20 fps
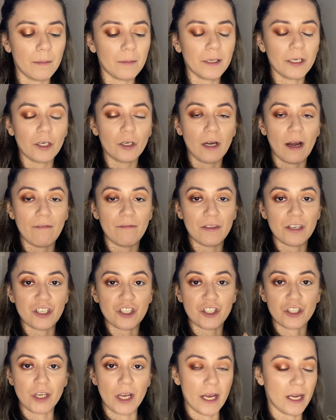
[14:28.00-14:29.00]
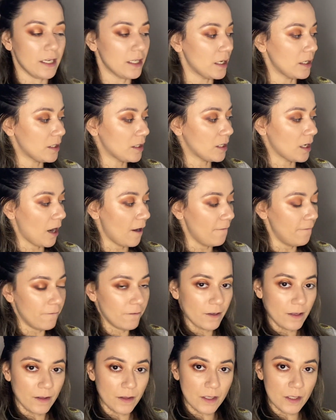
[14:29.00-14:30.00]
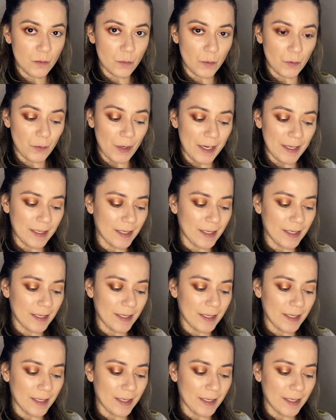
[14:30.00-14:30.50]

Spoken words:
I'm going to grab the shade Tough, this one right